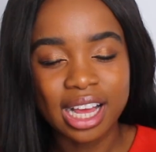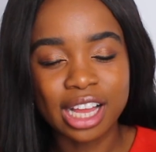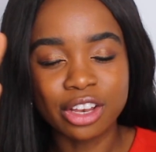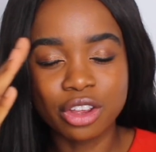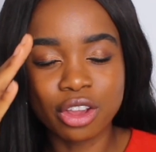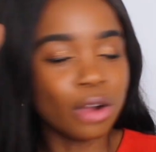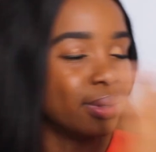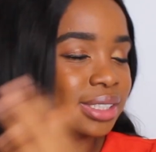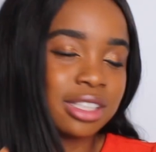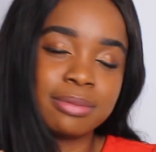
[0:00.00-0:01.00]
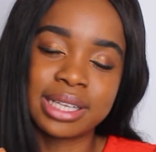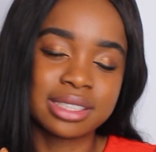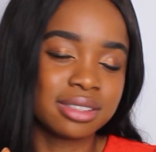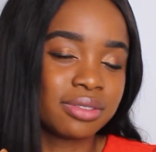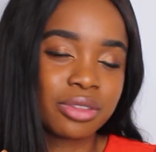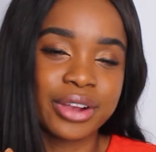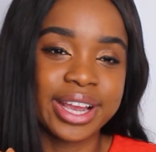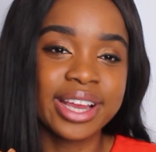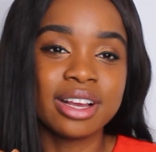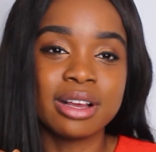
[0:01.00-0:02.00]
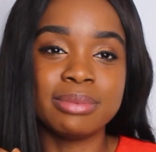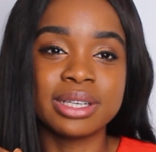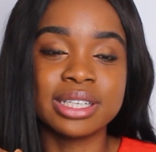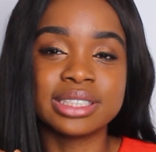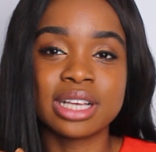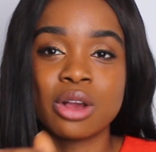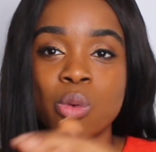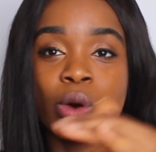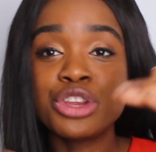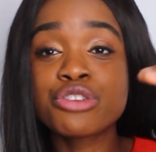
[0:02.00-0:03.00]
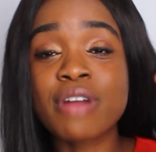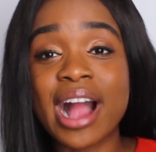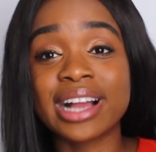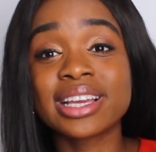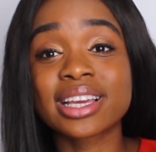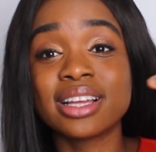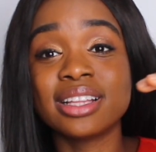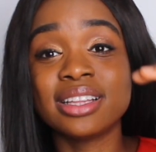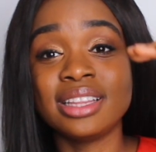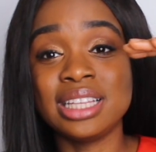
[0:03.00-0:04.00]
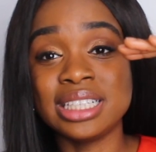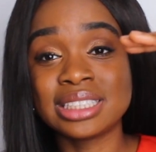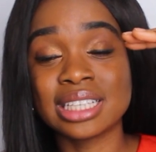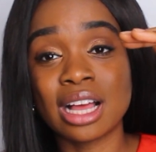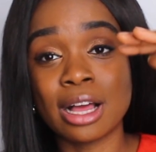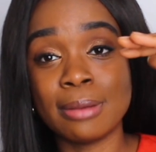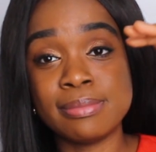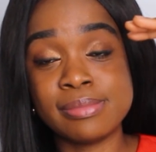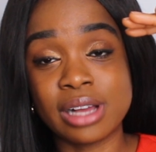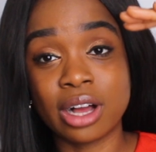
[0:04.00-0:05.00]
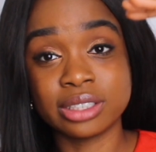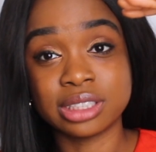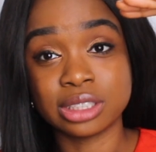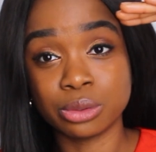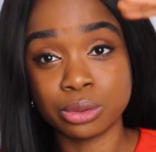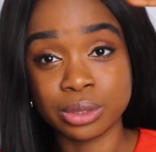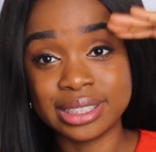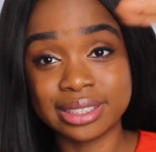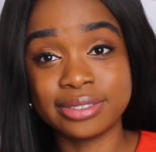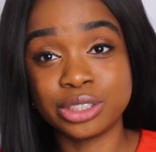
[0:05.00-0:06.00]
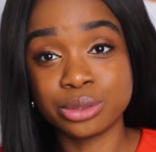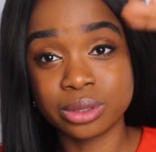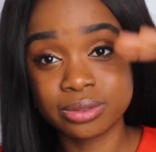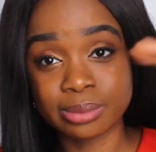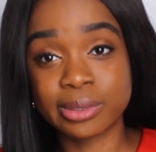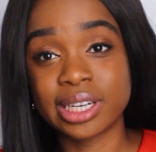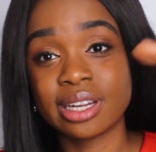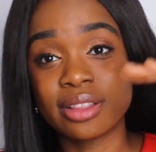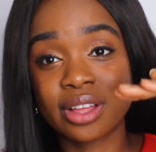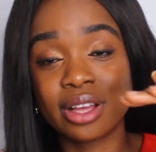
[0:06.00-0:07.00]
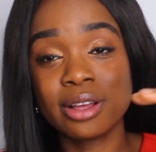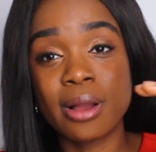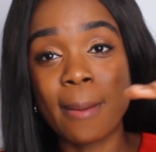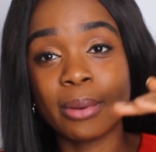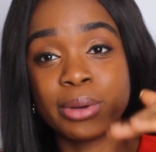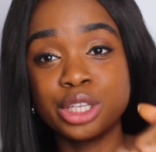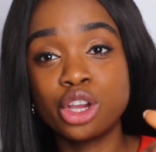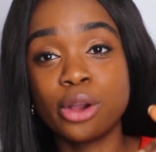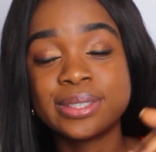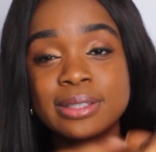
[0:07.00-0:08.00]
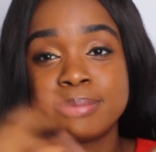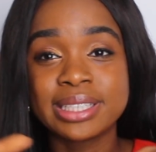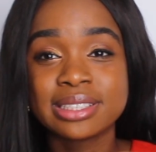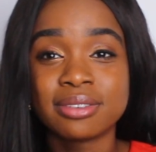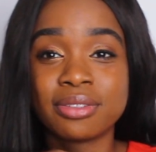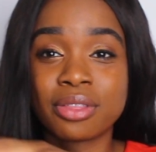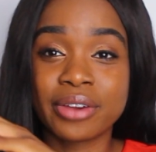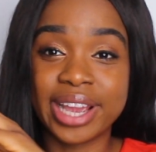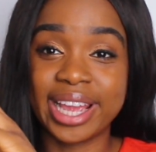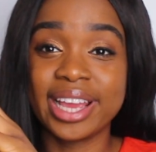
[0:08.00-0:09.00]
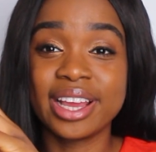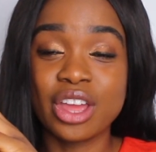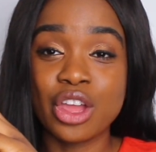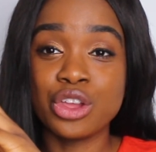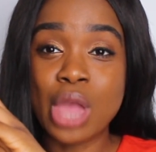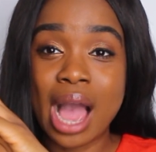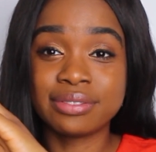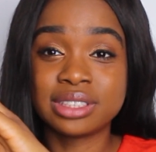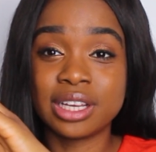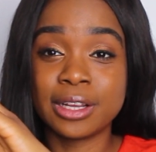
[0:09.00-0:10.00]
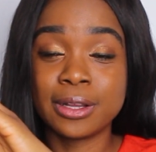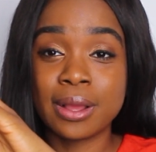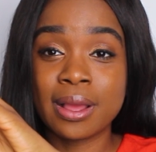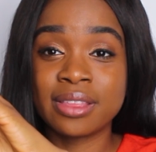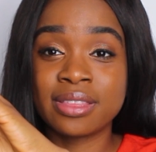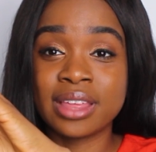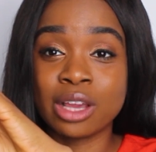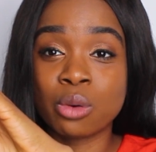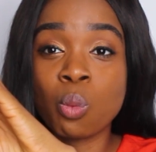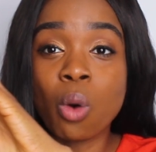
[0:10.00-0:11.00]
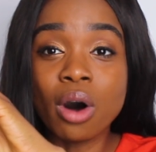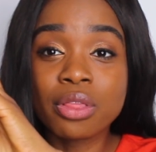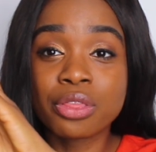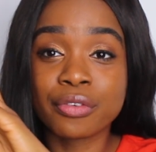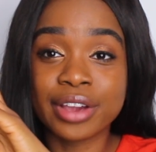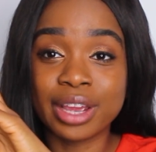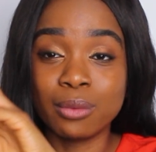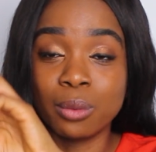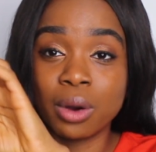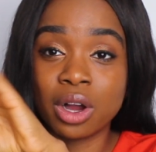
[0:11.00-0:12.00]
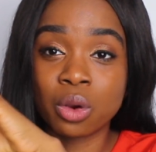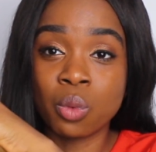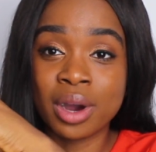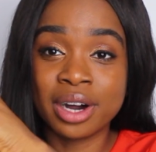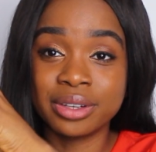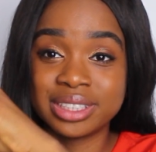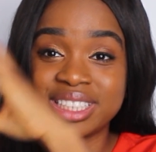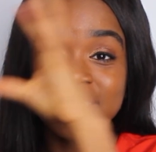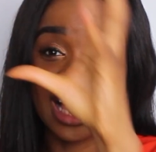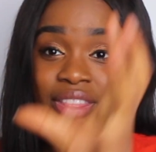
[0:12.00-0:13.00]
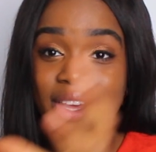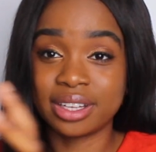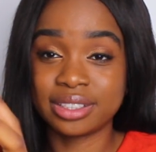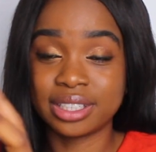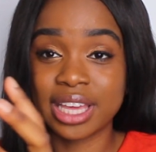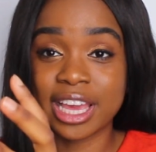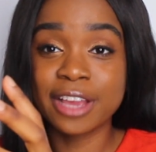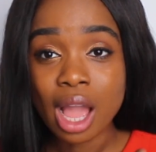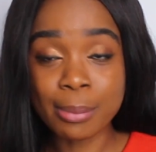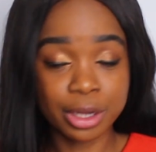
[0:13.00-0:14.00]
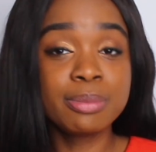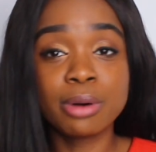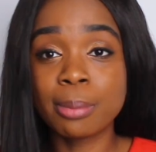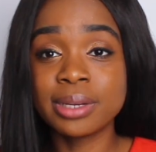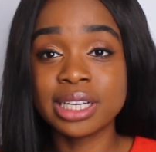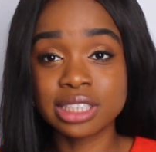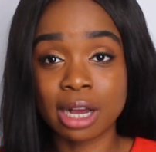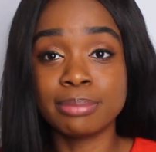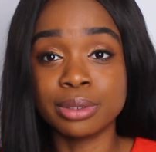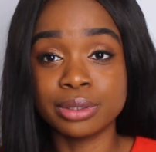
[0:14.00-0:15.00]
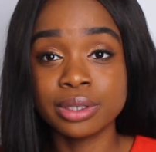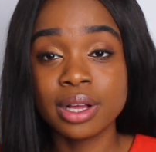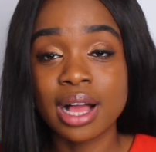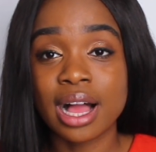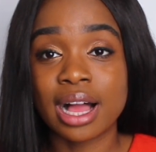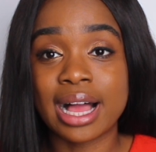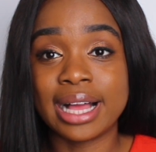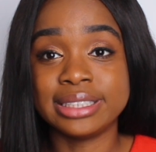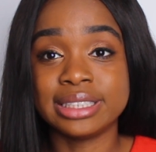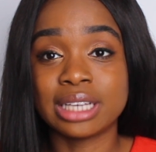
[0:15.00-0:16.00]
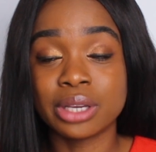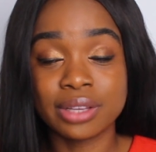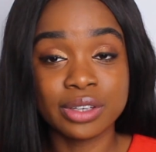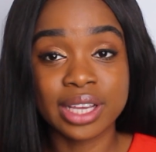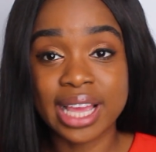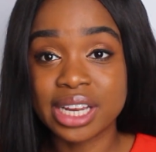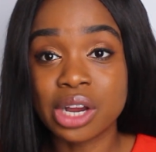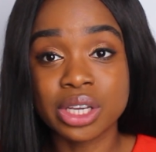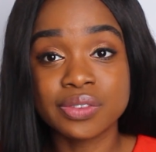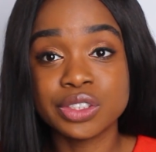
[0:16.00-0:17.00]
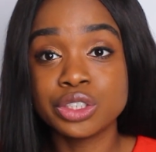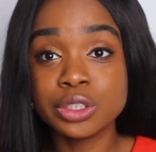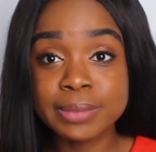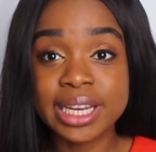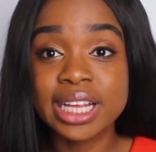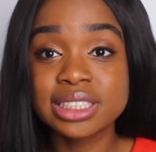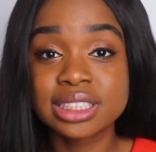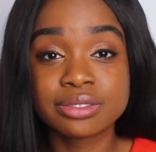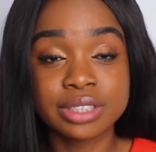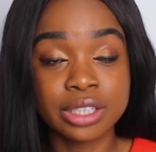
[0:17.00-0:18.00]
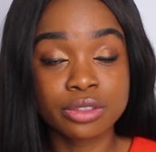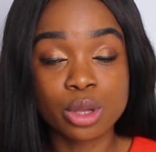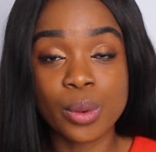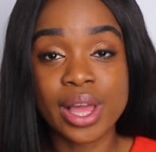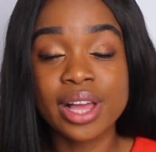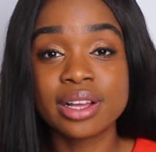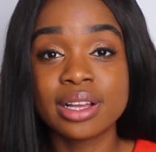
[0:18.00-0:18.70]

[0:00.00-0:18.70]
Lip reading: and go into the best of 3, because when you rank, these answers are all individual from one another, but when you go to the best of 3, you have to think what 3 will work well together, okay? I'm gonna put up an example, and I'll give you 2 minutes to read through it.